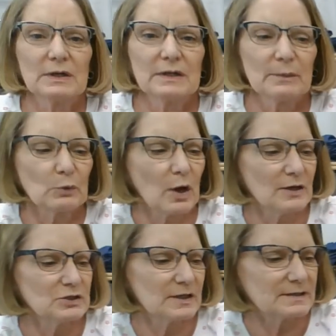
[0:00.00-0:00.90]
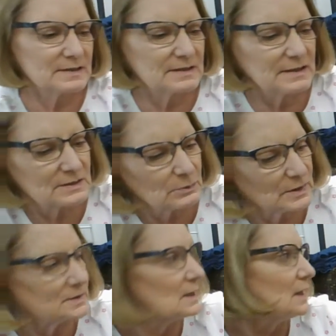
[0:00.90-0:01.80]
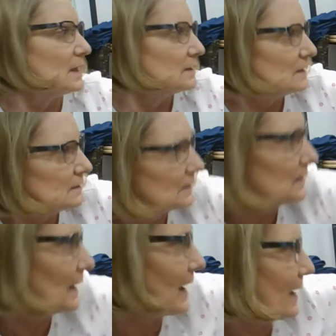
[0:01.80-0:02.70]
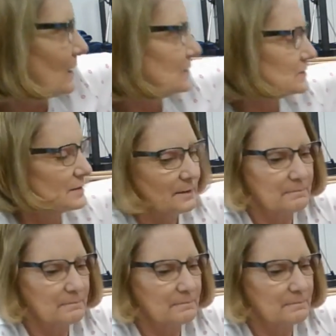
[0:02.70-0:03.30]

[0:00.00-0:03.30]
of the projects. This was the little house